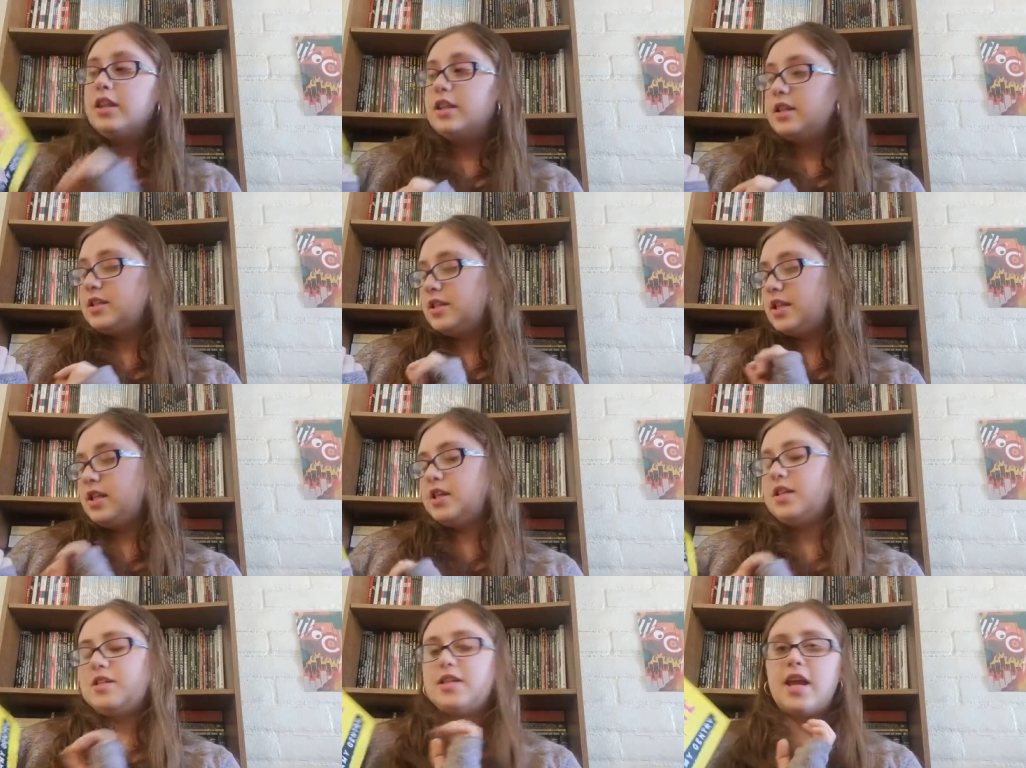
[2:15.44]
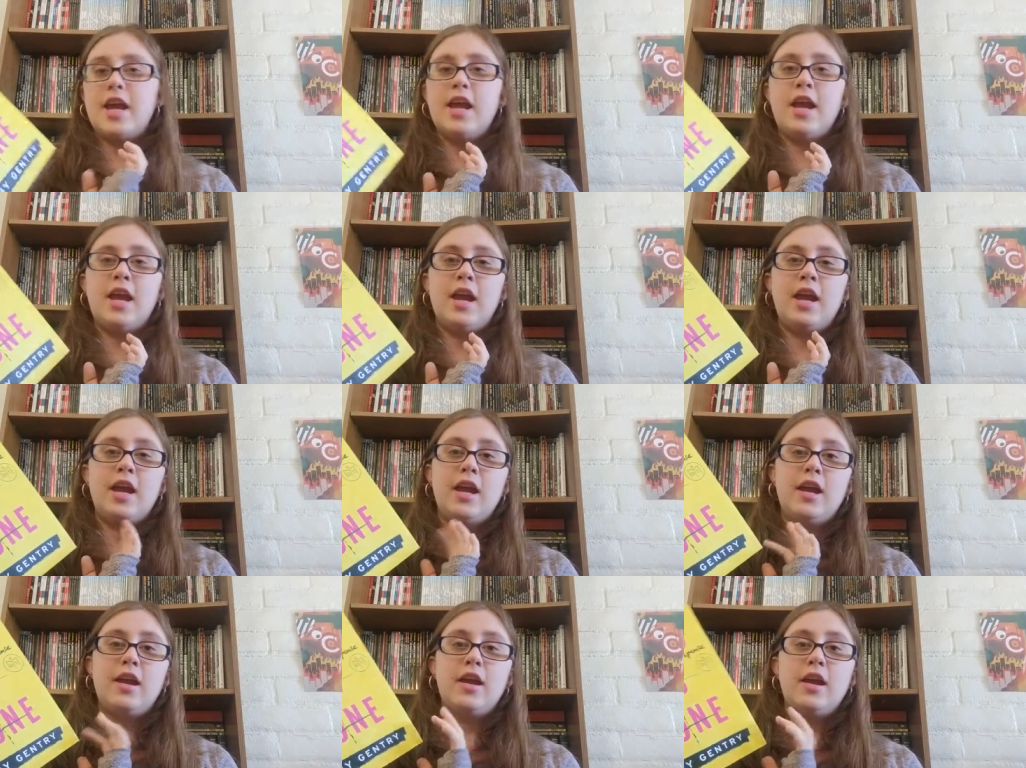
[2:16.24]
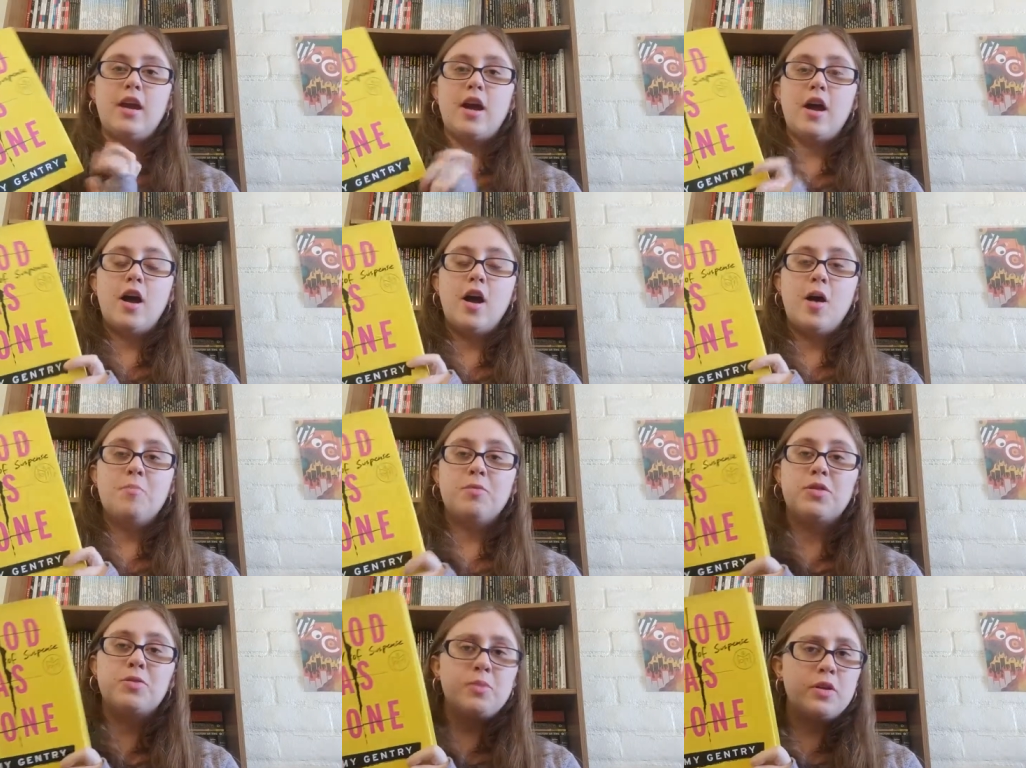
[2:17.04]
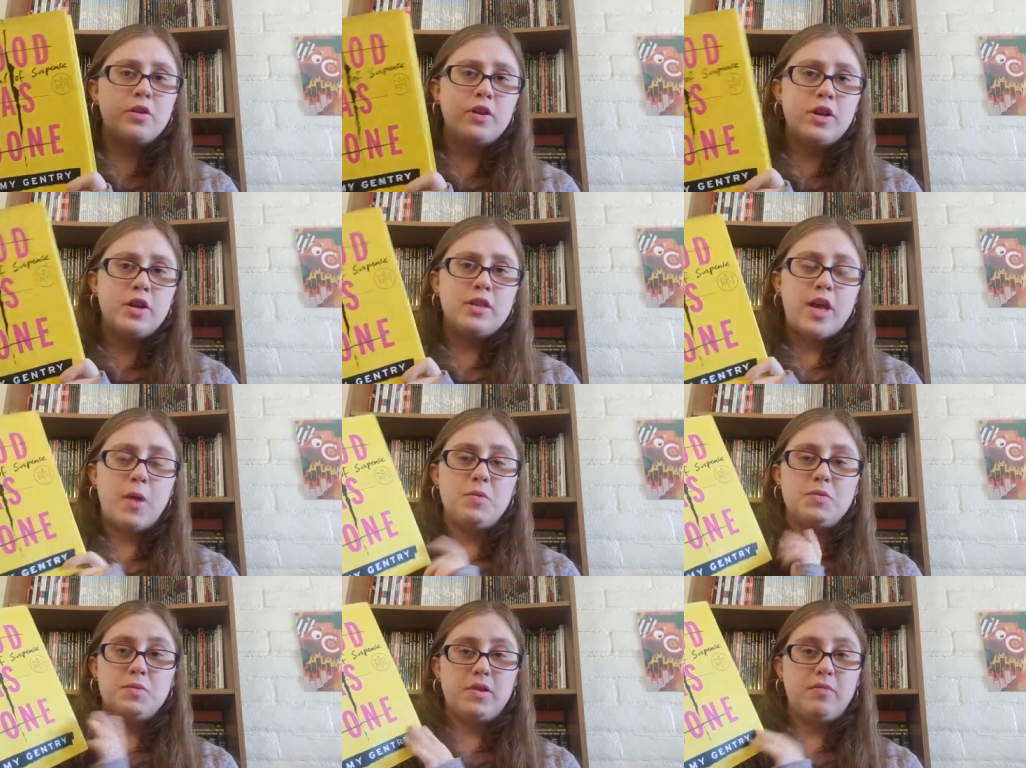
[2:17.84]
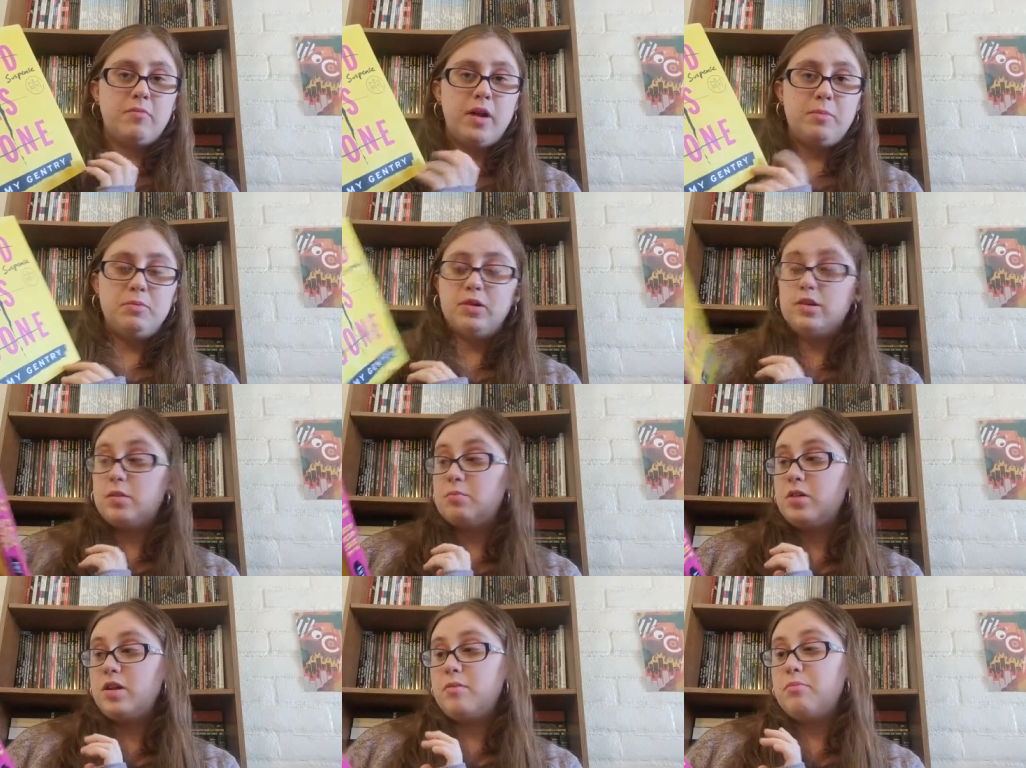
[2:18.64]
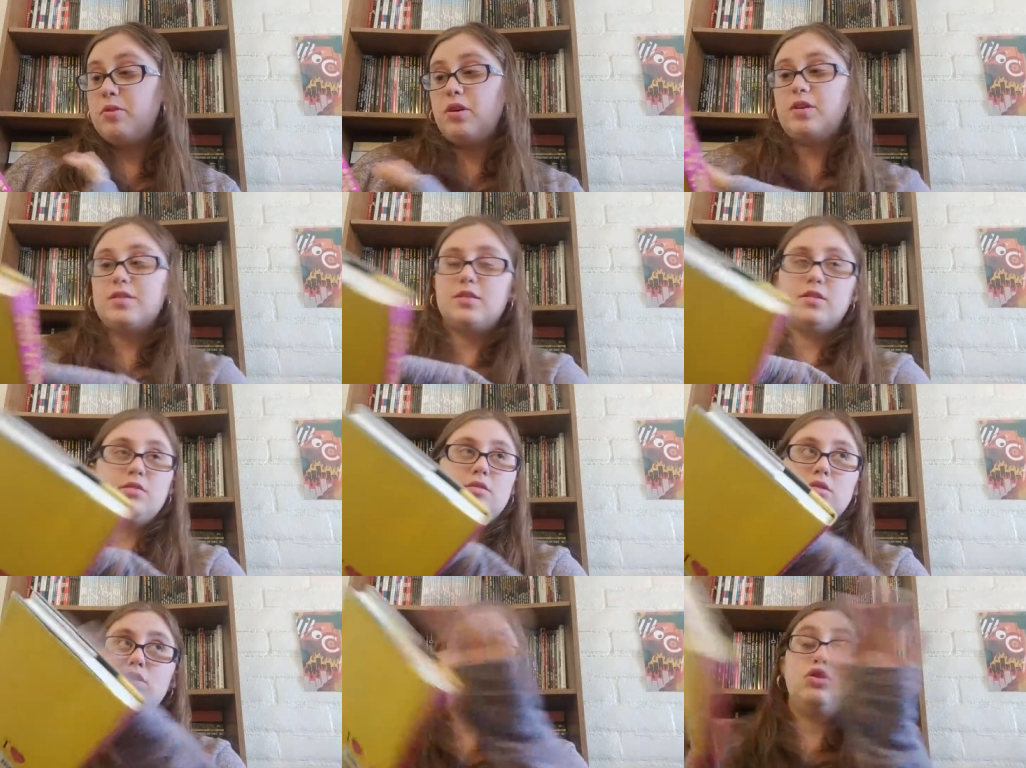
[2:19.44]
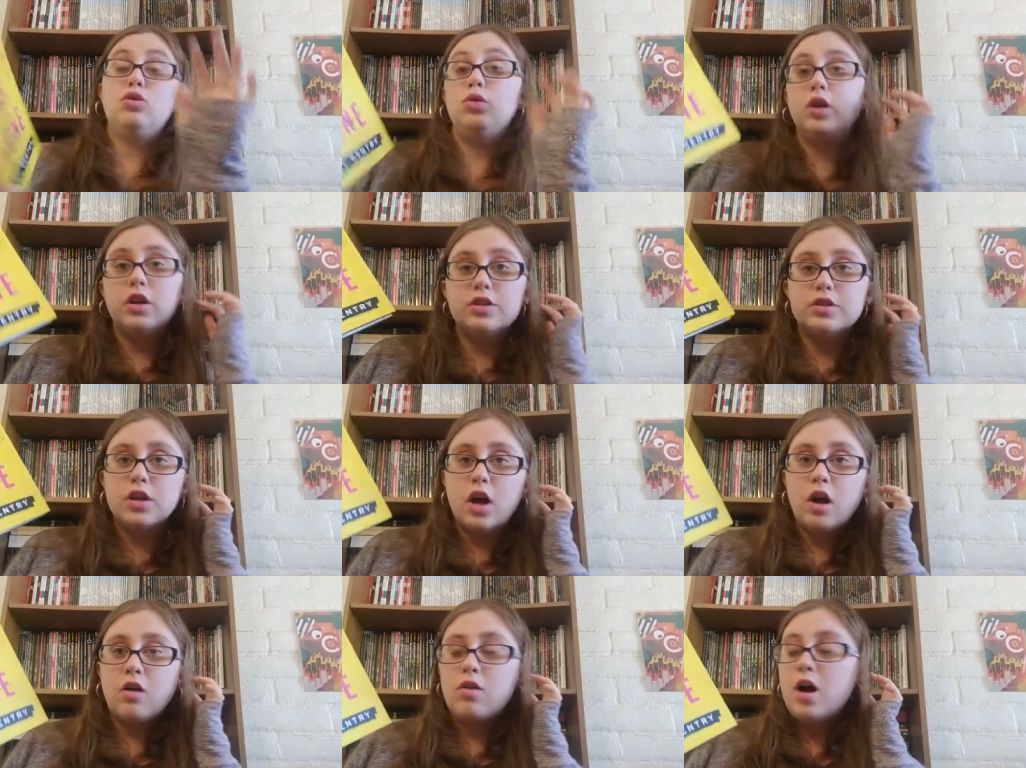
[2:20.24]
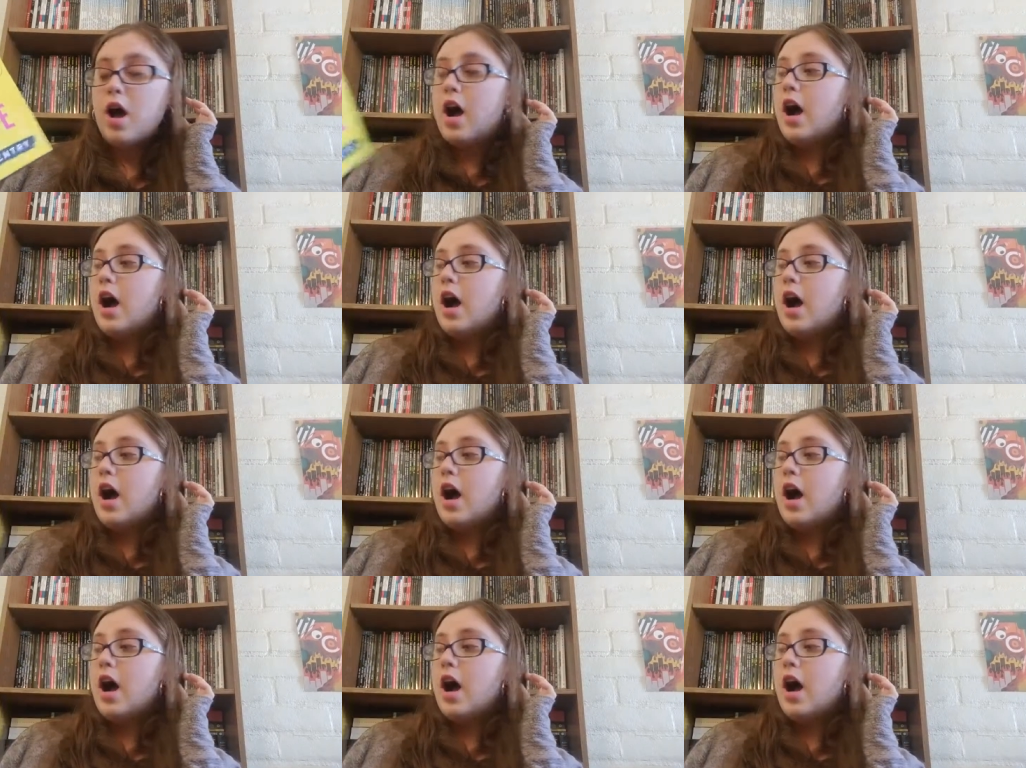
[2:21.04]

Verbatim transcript: This is a um, thriller that was one of my Book of the Month books two years ago.